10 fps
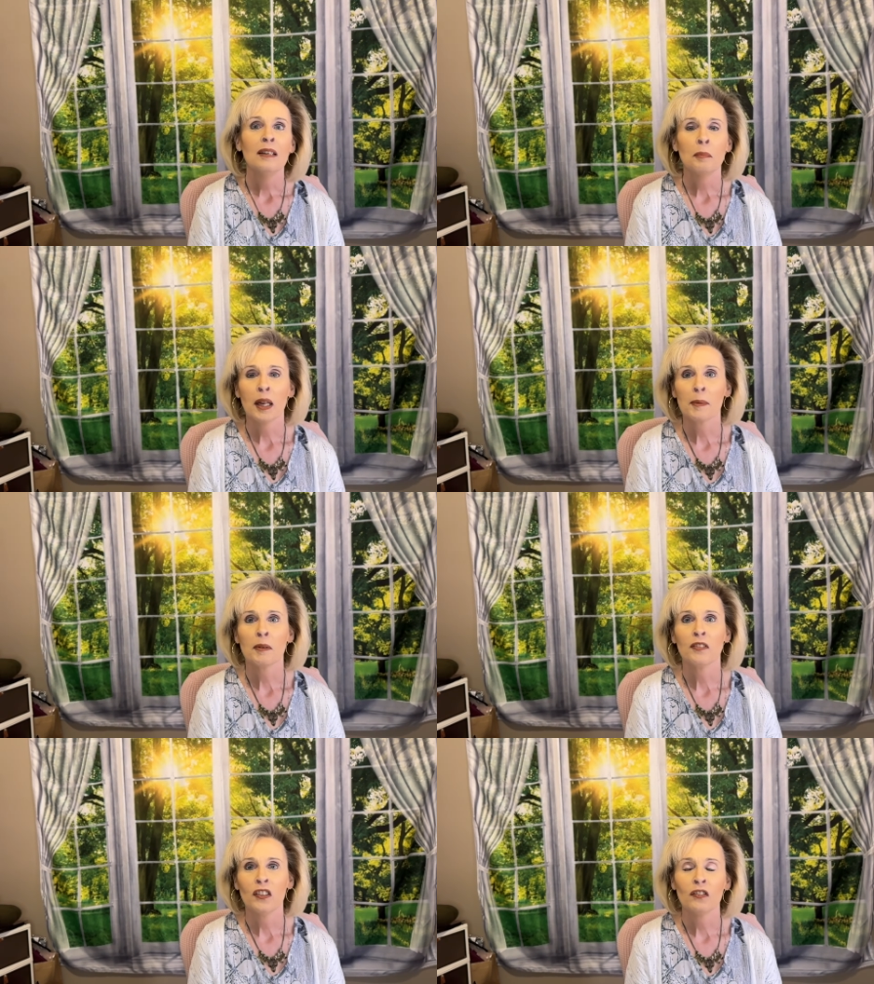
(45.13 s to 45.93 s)
put up a
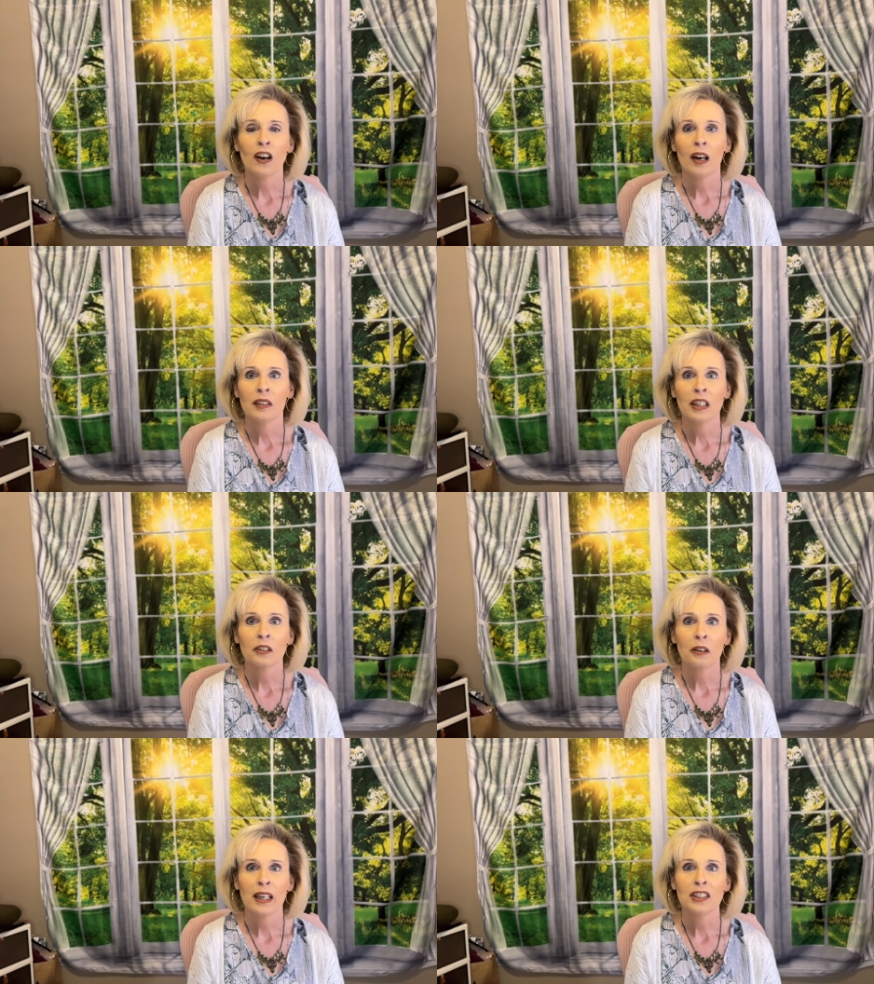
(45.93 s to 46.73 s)
few fall
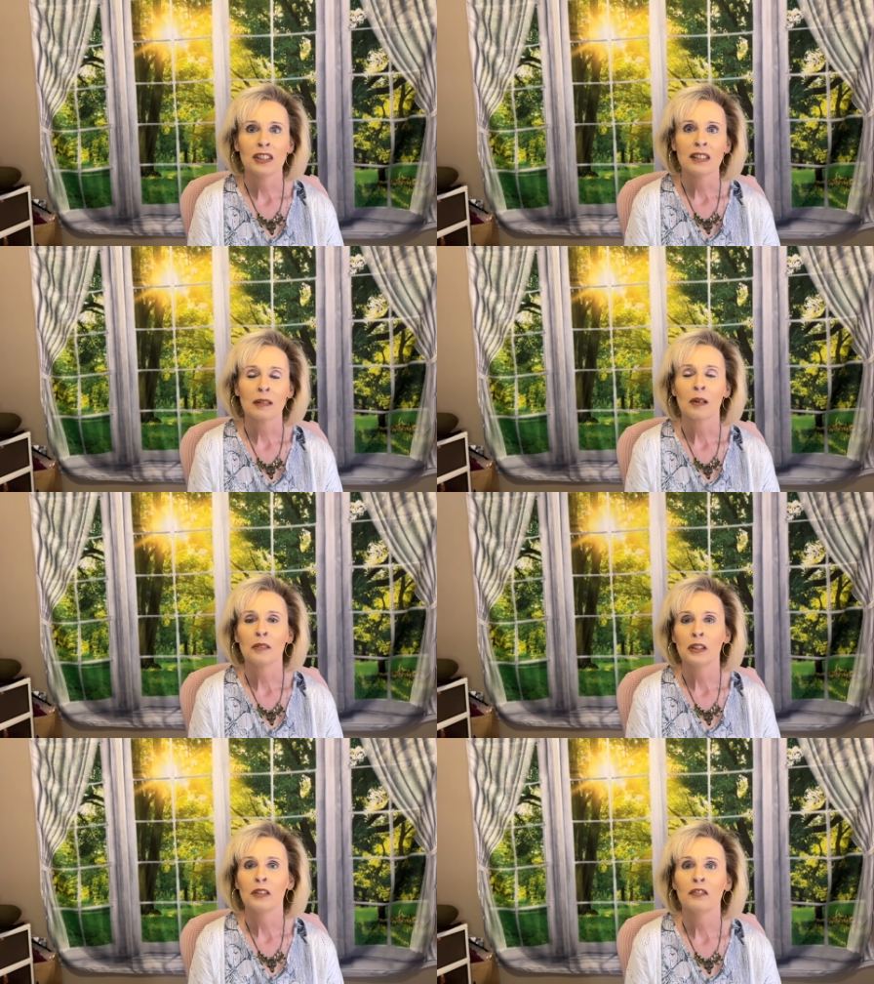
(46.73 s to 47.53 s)
decorations. I'm going
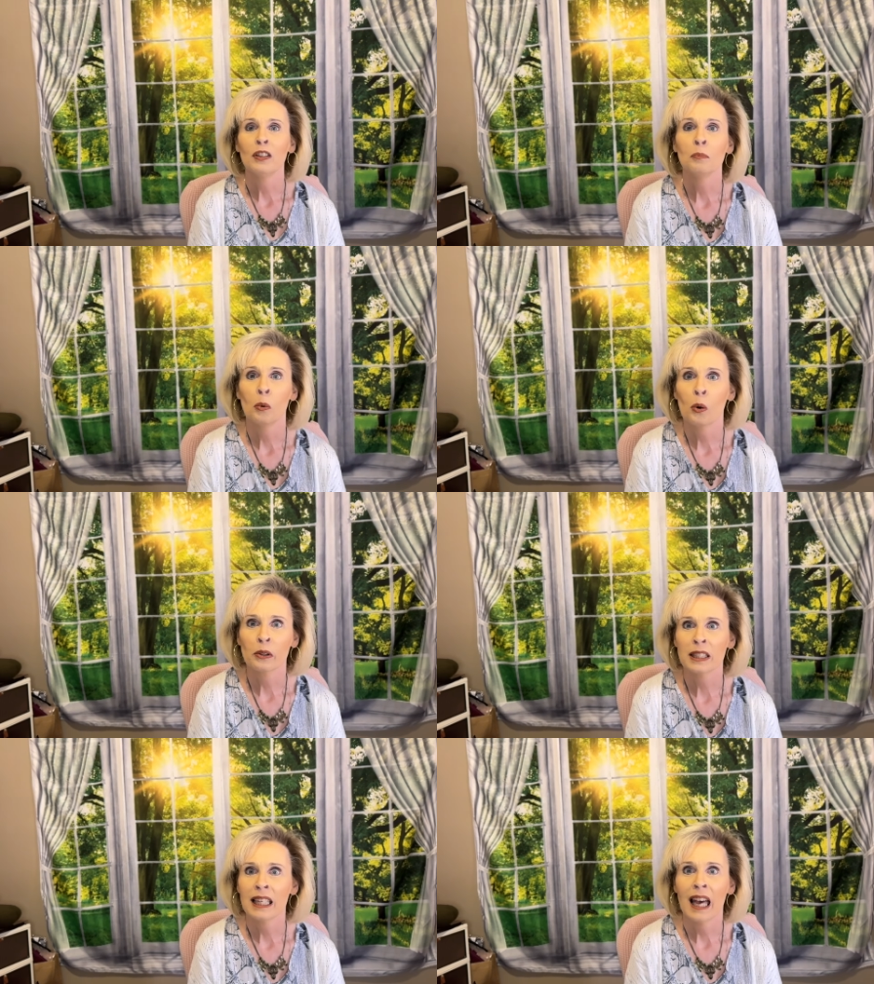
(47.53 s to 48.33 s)
to do a few more
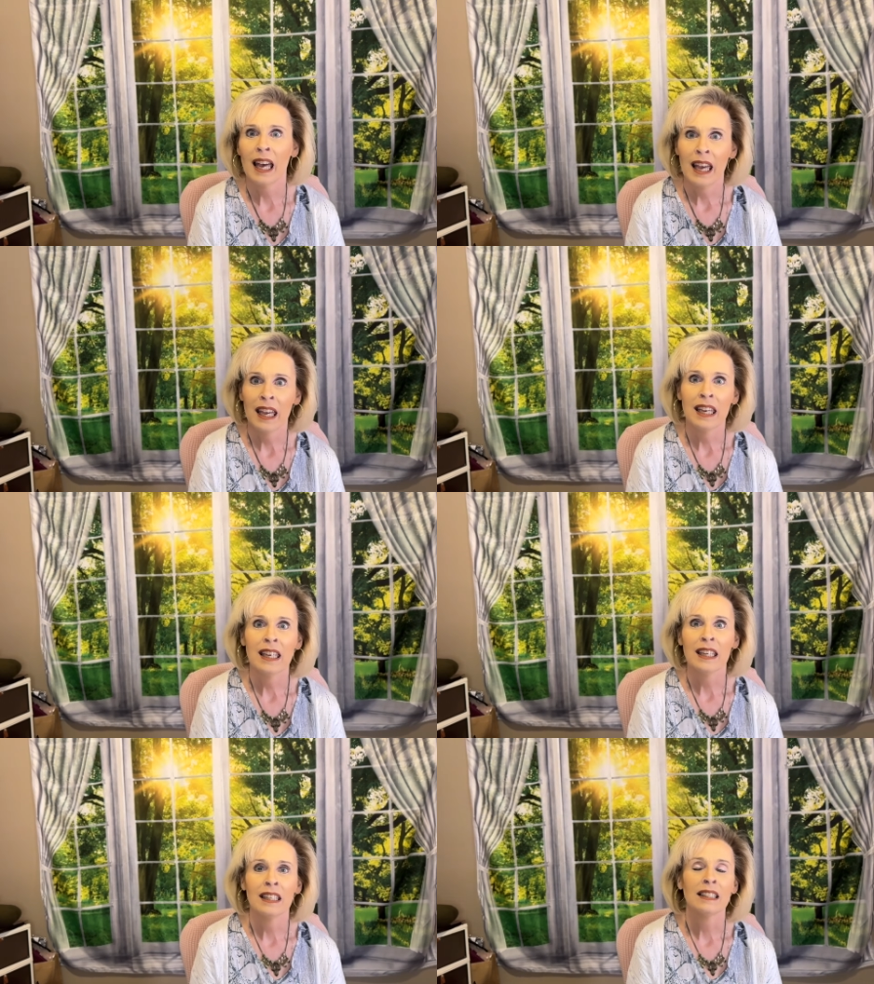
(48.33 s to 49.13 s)

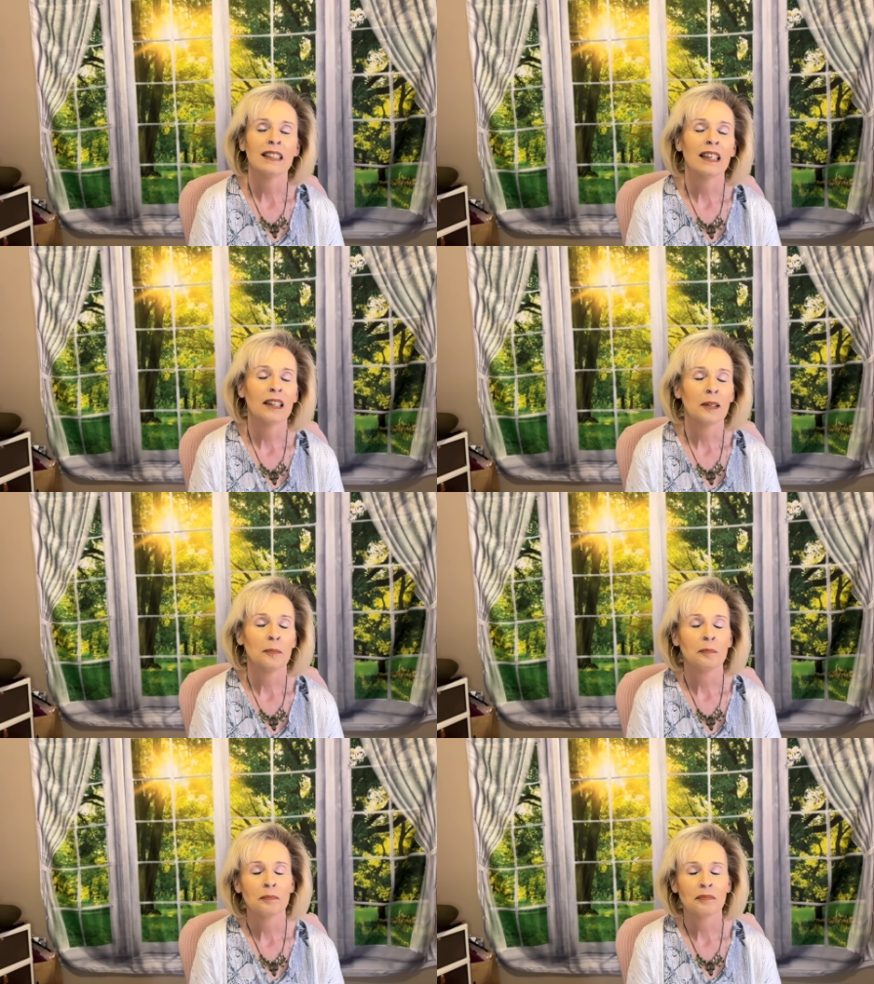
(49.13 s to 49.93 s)
today and
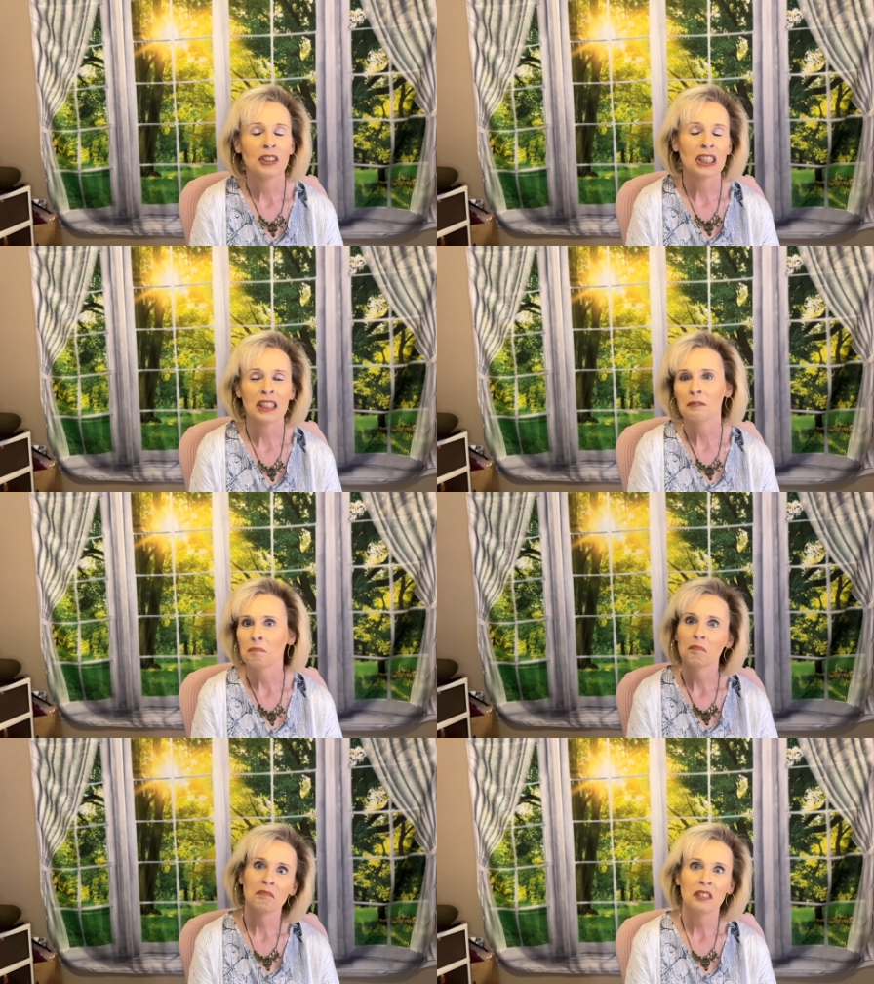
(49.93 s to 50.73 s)
um, just,
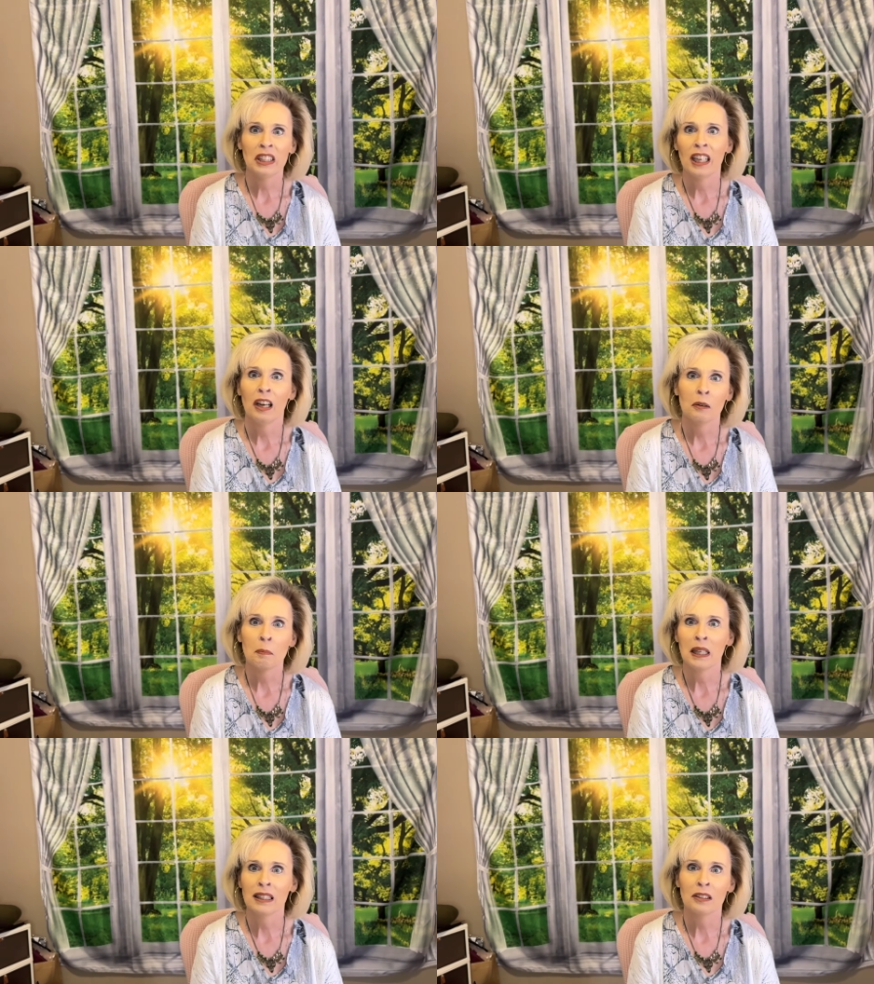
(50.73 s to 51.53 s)
you know,
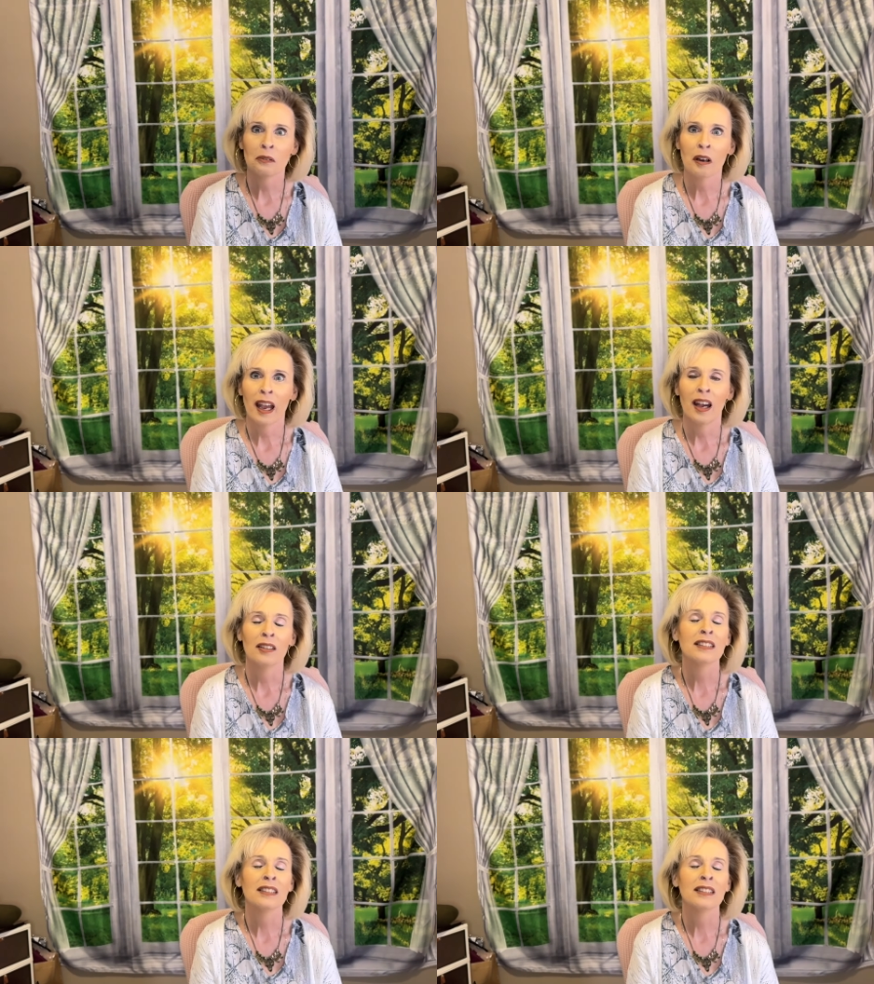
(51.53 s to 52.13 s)
piddling around.